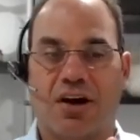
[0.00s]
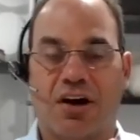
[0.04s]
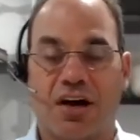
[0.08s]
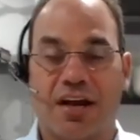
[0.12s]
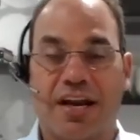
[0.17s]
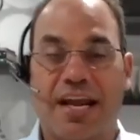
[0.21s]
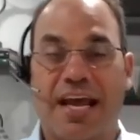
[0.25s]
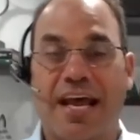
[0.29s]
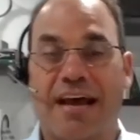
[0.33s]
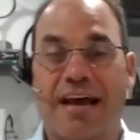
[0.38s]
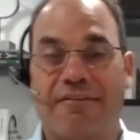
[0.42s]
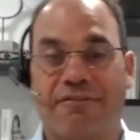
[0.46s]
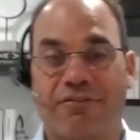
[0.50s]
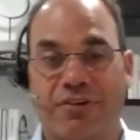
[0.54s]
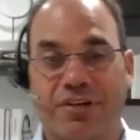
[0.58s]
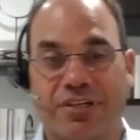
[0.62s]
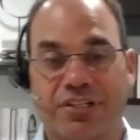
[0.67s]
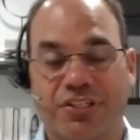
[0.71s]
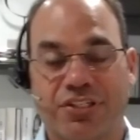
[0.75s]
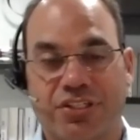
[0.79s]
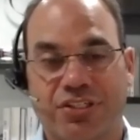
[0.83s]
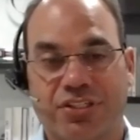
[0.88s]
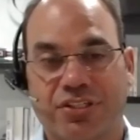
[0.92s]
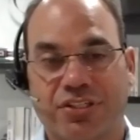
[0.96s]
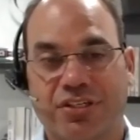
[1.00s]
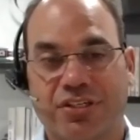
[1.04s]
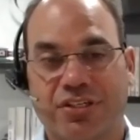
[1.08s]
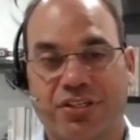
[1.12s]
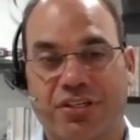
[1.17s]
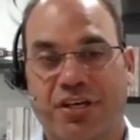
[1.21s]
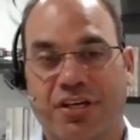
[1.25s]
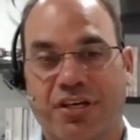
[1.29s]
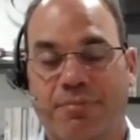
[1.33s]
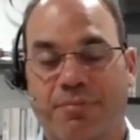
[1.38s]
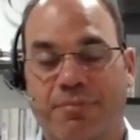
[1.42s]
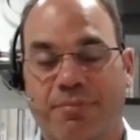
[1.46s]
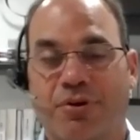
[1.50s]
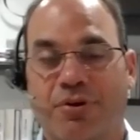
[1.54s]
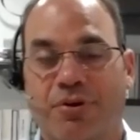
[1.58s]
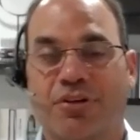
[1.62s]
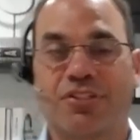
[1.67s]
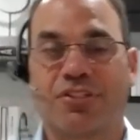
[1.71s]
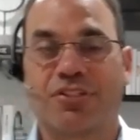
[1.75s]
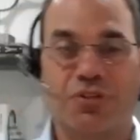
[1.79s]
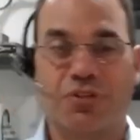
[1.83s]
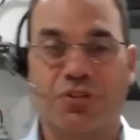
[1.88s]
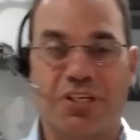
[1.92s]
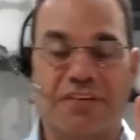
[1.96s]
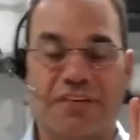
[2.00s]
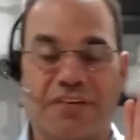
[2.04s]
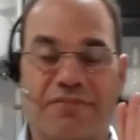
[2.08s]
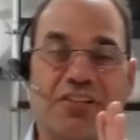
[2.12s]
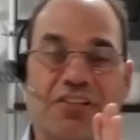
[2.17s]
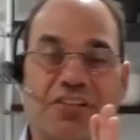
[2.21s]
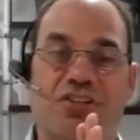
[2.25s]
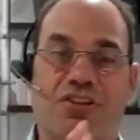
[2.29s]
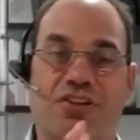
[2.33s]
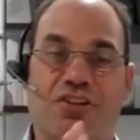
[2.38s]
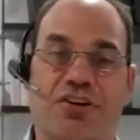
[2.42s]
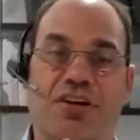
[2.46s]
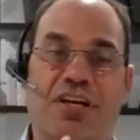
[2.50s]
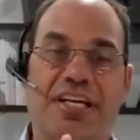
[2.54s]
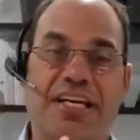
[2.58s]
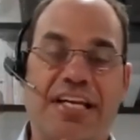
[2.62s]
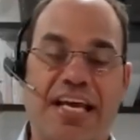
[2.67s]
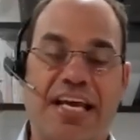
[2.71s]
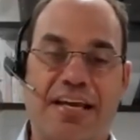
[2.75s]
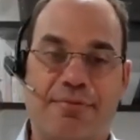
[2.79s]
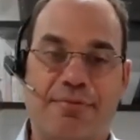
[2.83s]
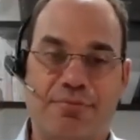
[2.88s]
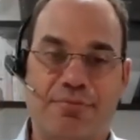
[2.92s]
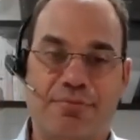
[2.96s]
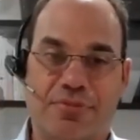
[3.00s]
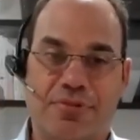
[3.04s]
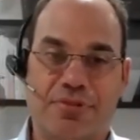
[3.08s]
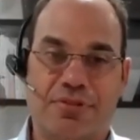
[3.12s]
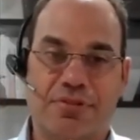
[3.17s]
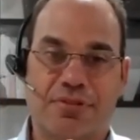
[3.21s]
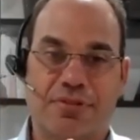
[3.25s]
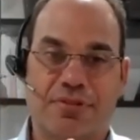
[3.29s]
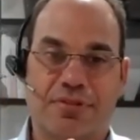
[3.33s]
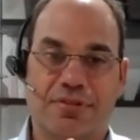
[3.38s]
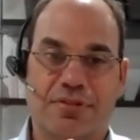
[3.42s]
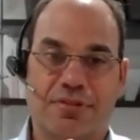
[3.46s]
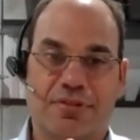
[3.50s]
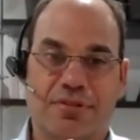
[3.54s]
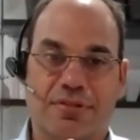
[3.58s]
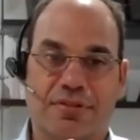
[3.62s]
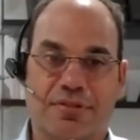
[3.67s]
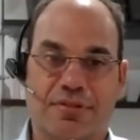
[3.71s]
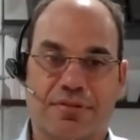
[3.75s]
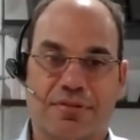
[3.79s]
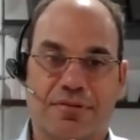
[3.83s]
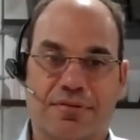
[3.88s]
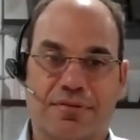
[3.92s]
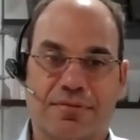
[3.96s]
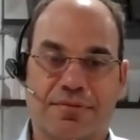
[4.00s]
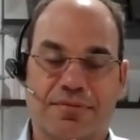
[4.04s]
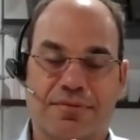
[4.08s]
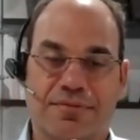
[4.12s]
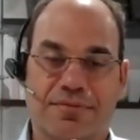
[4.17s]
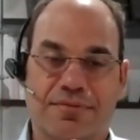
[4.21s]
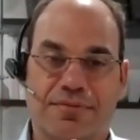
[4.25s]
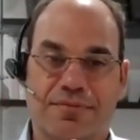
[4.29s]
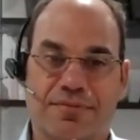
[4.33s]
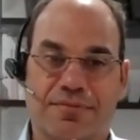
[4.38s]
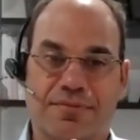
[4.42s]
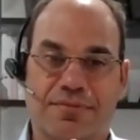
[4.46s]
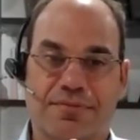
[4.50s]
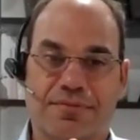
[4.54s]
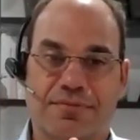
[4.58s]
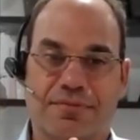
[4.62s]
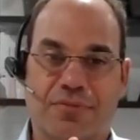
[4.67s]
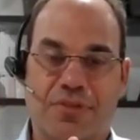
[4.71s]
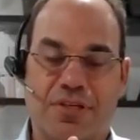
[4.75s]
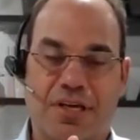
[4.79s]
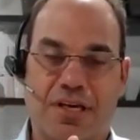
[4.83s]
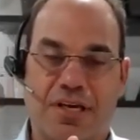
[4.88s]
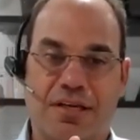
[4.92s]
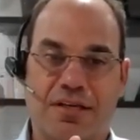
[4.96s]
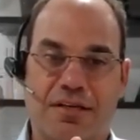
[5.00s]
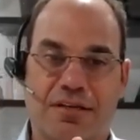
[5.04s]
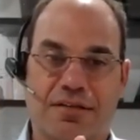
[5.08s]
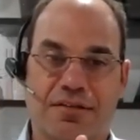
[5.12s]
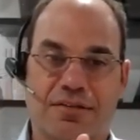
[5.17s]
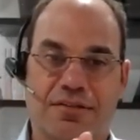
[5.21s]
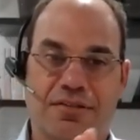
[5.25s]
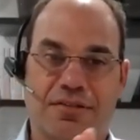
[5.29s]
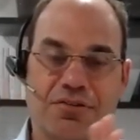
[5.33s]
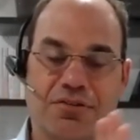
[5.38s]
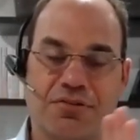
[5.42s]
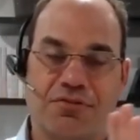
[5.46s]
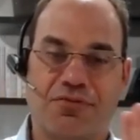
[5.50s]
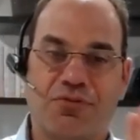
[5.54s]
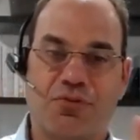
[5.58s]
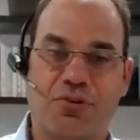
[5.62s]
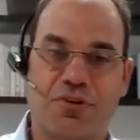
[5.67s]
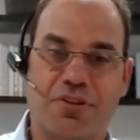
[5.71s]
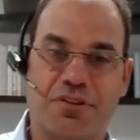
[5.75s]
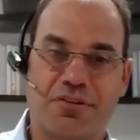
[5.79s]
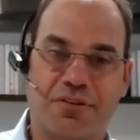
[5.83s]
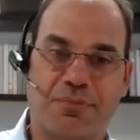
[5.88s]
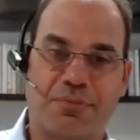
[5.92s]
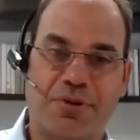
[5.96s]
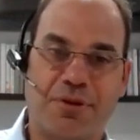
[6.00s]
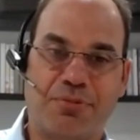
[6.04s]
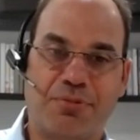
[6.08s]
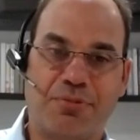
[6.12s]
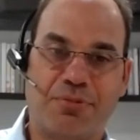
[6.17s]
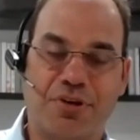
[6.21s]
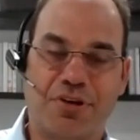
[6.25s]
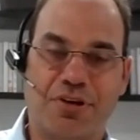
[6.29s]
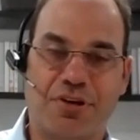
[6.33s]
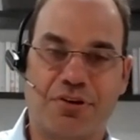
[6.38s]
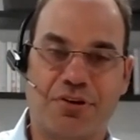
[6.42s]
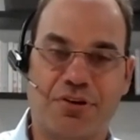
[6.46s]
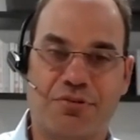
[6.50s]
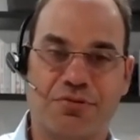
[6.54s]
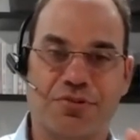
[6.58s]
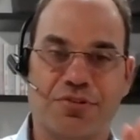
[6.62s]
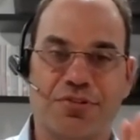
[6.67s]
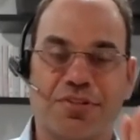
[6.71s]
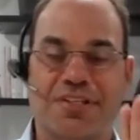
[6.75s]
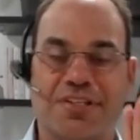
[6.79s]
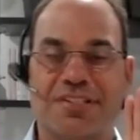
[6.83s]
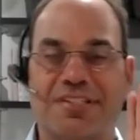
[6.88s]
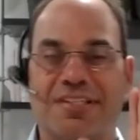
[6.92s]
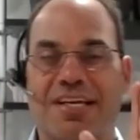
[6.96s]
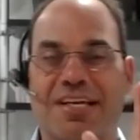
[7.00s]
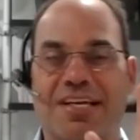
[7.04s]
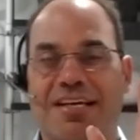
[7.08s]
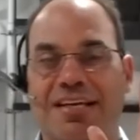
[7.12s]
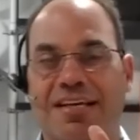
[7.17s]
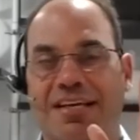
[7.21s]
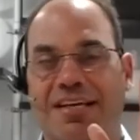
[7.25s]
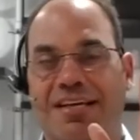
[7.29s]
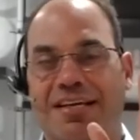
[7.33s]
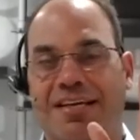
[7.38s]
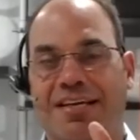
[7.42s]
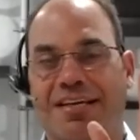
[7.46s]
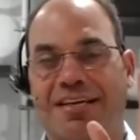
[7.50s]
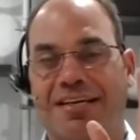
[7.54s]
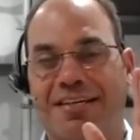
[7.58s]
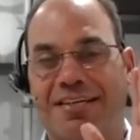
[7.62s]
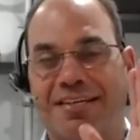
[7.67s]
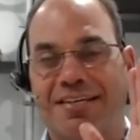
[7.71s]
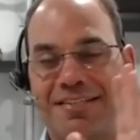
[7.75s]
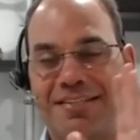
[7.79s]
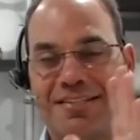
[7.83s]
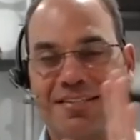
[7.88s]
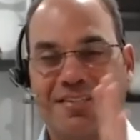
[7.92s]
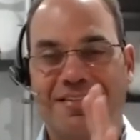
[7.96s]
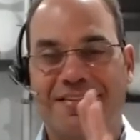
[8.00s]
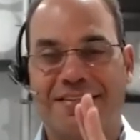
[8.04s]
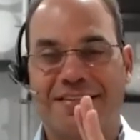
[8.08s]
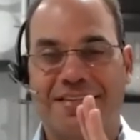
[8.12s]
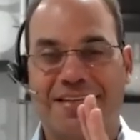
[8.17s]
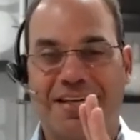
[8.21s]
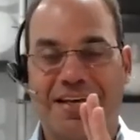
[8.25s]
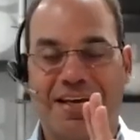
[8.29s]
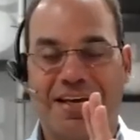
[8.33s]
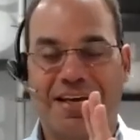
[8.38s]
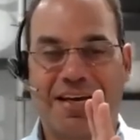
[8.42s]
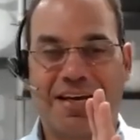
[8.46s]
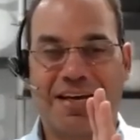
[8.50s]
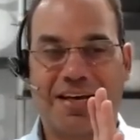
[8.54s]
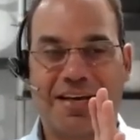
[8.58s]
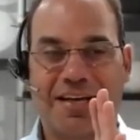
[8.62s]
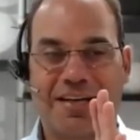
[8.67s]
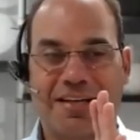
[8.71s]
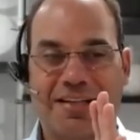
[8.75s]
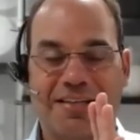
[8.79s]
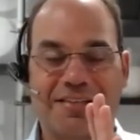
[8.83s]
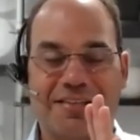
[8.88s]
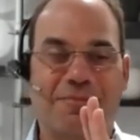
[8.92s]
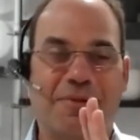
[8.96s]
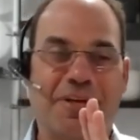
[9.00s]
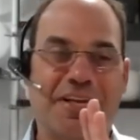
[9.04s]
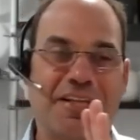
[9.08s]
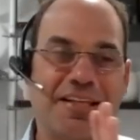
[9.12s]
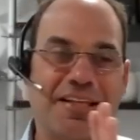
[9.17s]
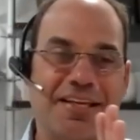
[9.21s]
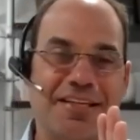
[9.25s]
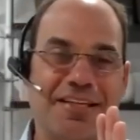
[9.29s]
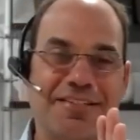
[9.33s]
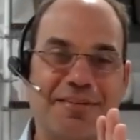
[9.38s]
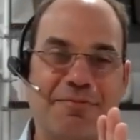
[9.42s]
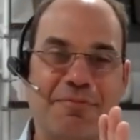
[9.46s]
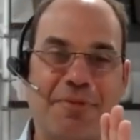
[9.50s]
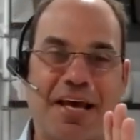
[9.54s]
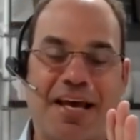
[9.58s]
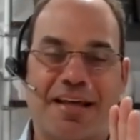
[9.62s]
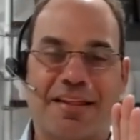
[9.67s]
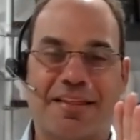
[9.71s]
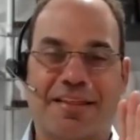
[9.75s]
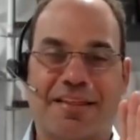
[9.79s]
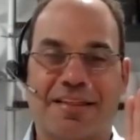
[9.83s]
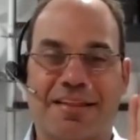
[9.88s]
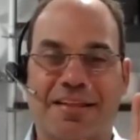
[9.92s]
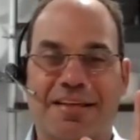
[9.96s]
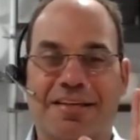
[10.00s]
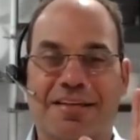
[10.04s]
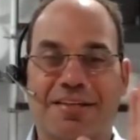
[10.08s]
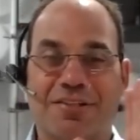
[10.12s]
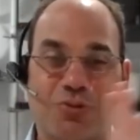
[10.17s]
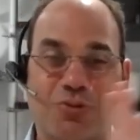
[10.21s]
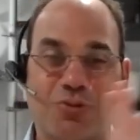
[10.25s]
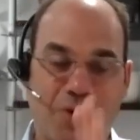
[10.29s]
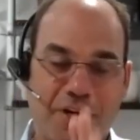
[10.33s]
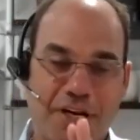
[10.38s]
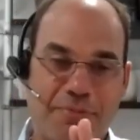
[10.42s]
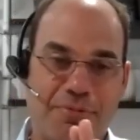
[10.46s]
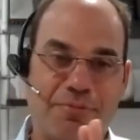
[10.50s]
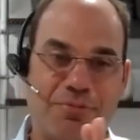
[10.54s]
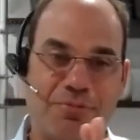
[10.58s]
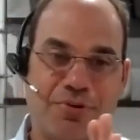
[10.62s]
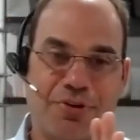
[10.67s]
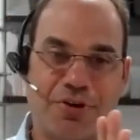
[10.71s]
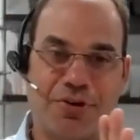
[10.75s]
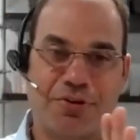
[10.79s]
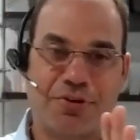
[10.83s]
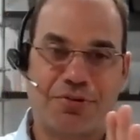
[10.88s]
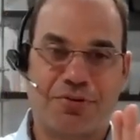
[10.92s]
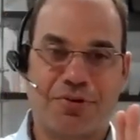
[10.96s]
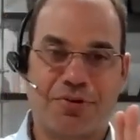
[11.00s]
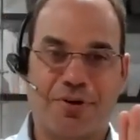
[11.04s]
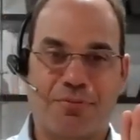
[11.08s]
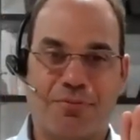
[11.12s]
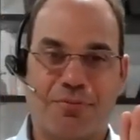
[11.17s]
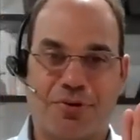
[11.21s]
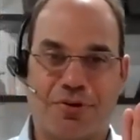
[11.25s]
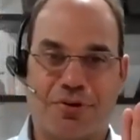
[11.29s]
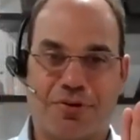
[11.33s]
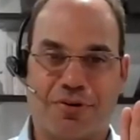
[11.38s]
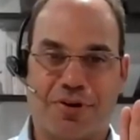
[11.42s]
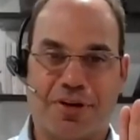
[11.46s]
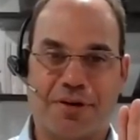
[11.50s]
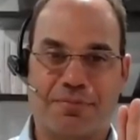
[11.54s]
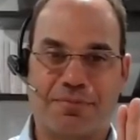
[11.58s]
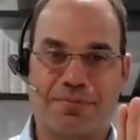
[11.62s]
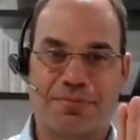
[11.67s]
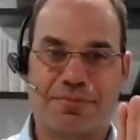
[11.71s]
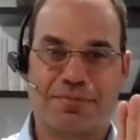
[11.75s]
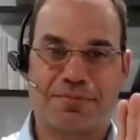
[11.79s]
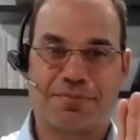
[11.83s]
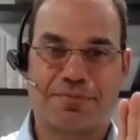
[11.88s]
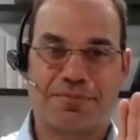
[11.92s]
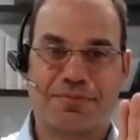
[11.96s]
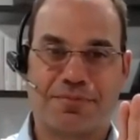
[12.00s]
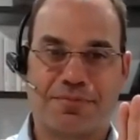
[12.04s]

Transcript: On average, a person will give us 30 names. Okay, so a fourth of the people that go through, so let's say, uh, let's make the easy math 20 people go through our program,